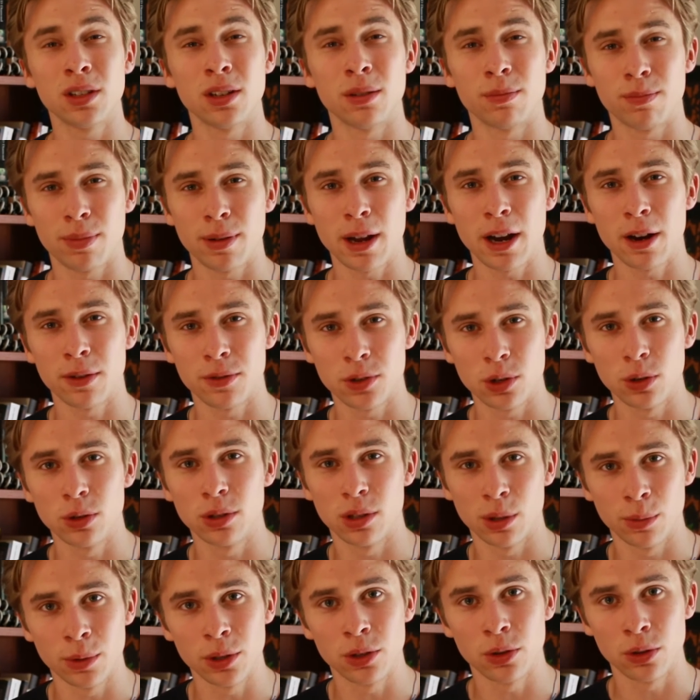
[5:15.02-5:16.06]
in a pair of shoes
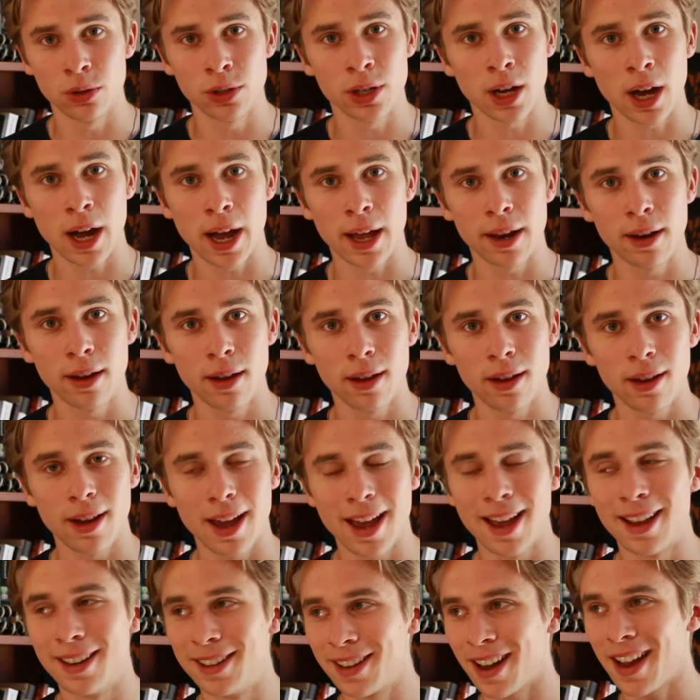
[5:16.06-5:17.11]
that were too tight,
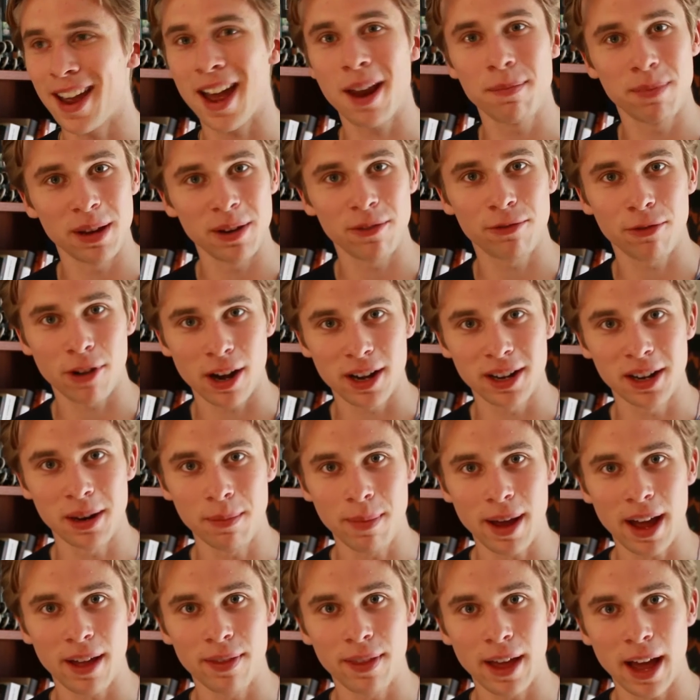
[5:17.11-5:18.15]
and I had been fretting
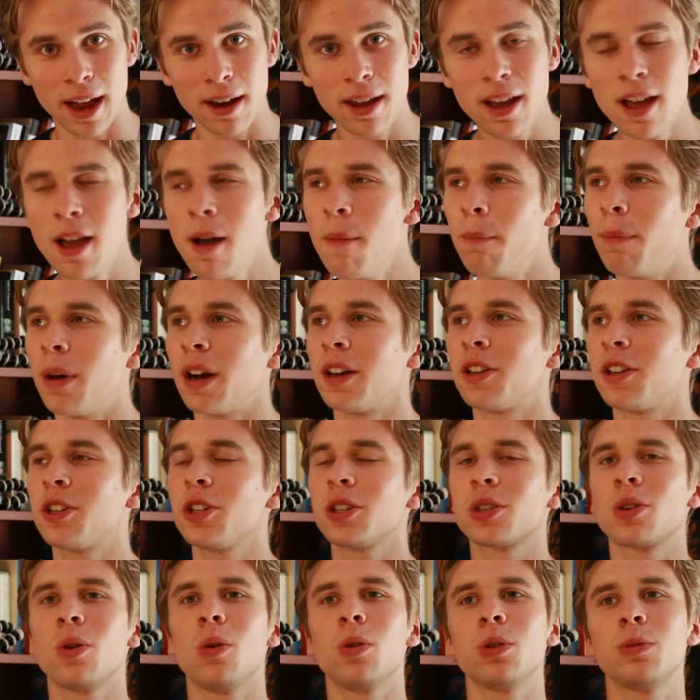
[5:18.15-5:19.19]
about that, but it just
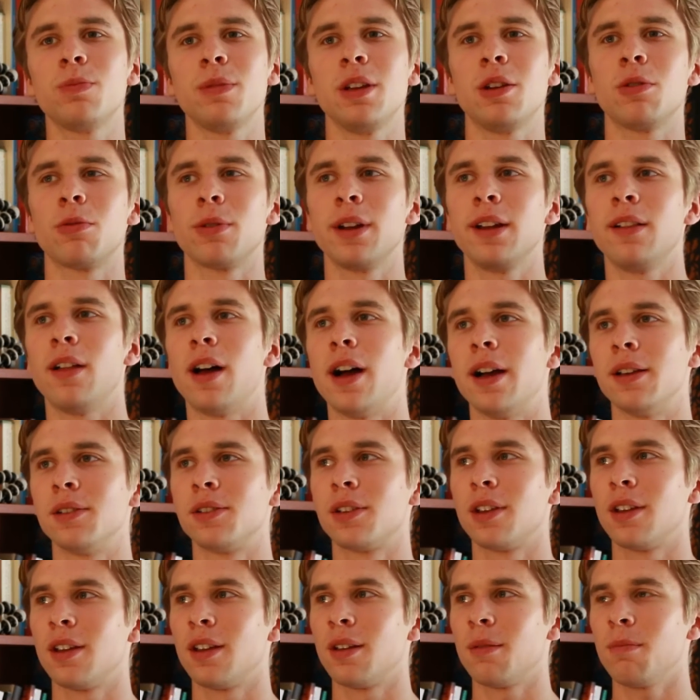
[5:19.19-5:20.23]
caused me to realize,
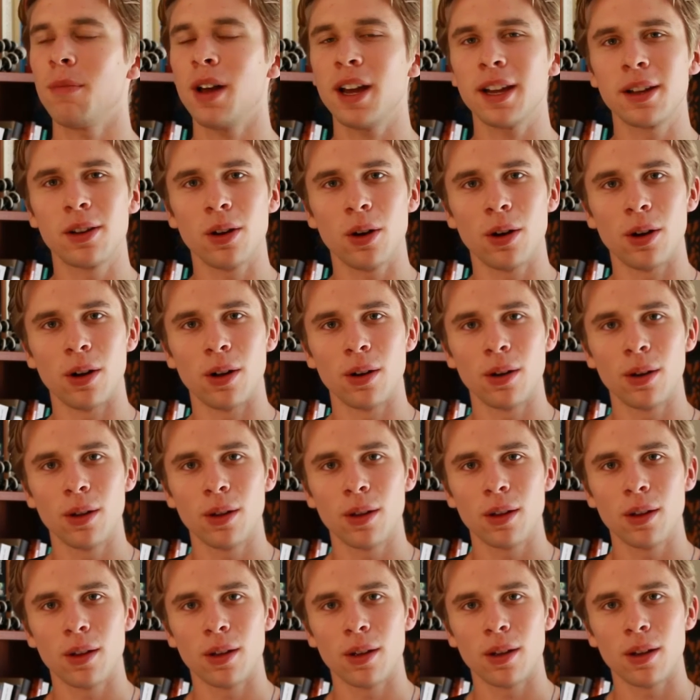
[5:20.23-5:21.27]
my God,
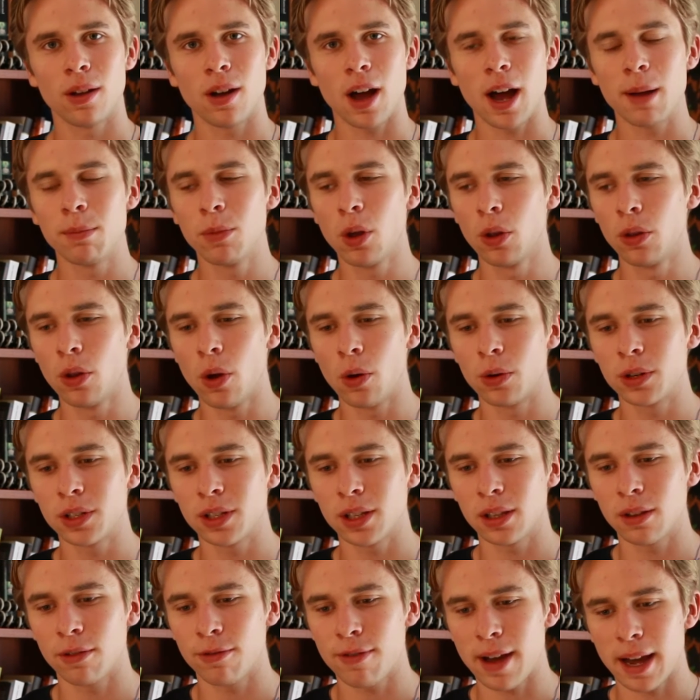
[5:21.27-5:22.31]
I'm not
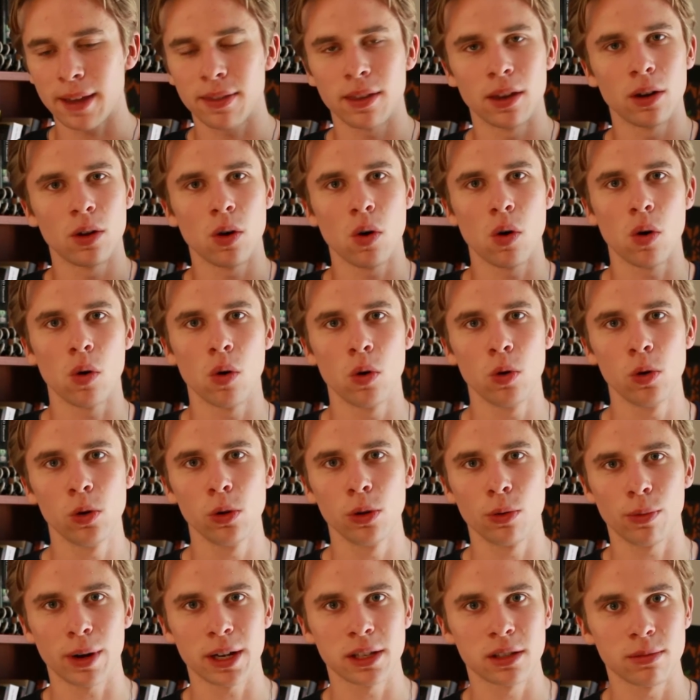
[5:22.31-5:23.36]
noticing the fact that all
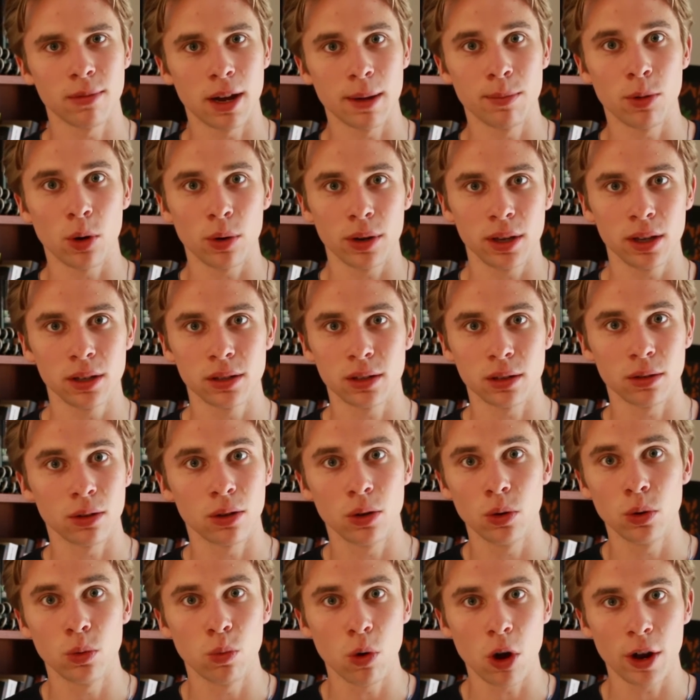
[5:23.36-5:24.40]
the rest of my body is in
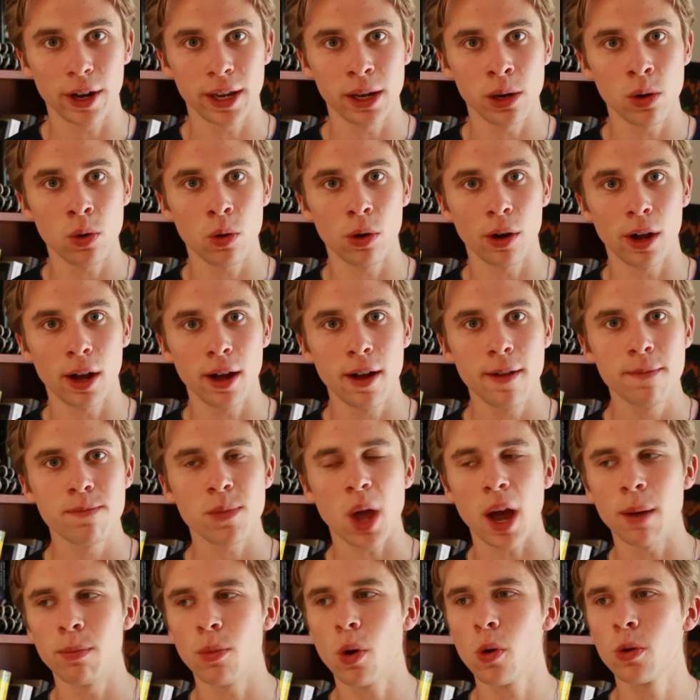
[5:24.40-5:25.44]
good working order.
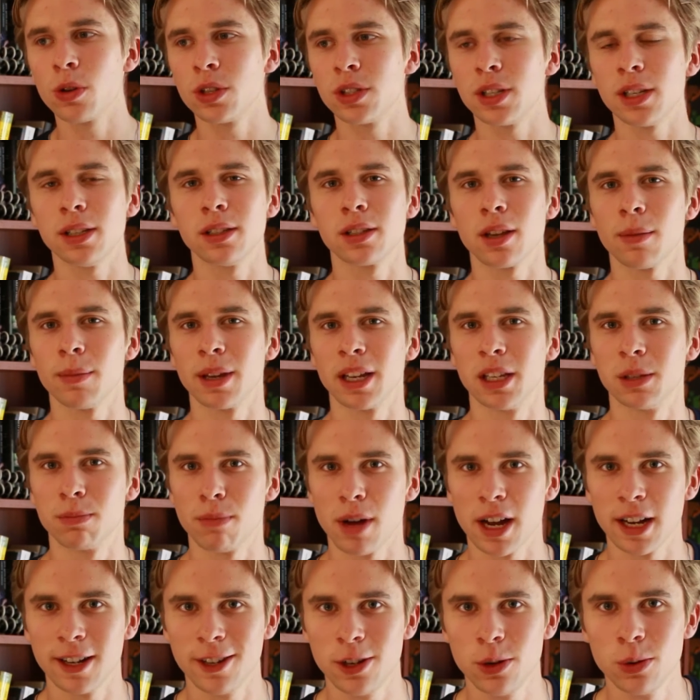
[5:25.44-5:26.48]
I'm noticing something as
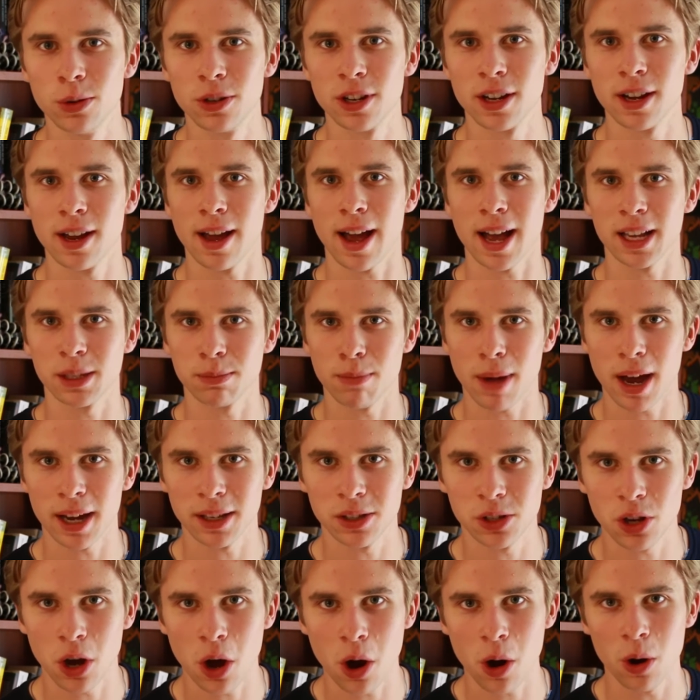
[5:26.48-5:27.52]
minute as my
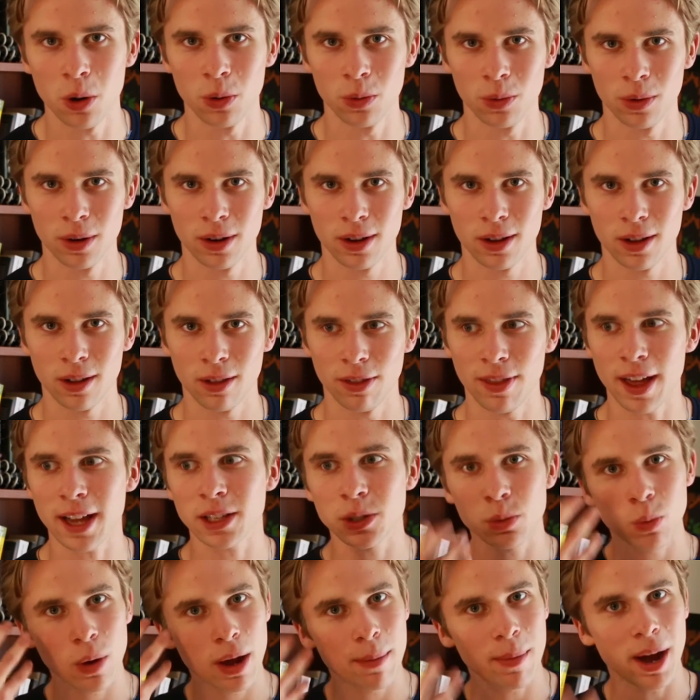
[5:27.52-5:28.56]
toe.
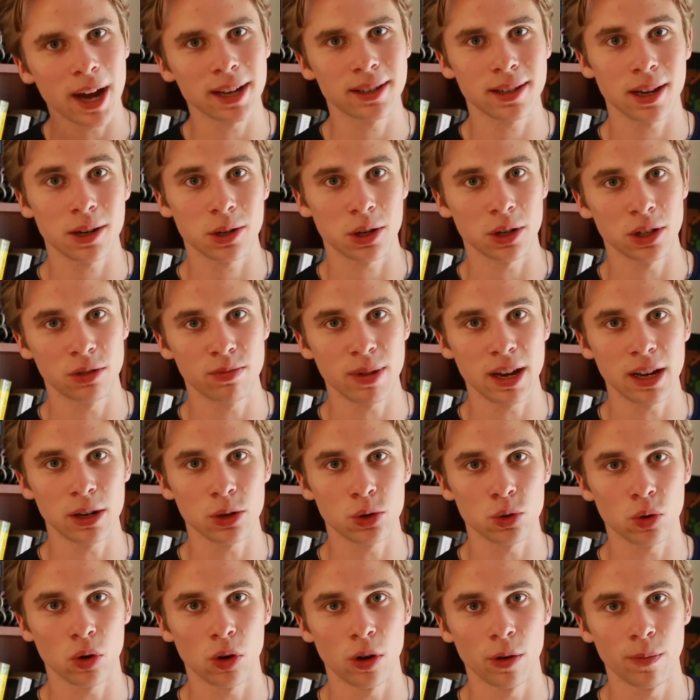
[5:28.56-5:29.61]
That's where my attention is being
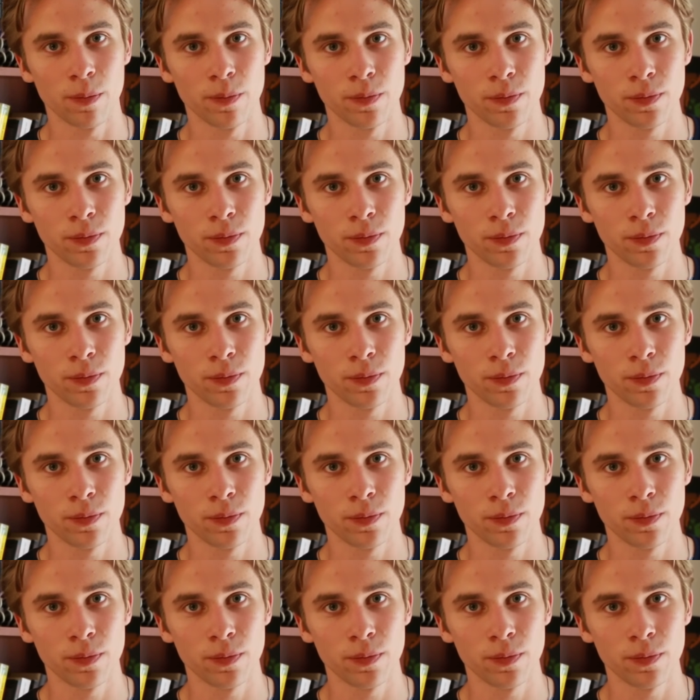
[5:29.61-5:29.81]
drawn.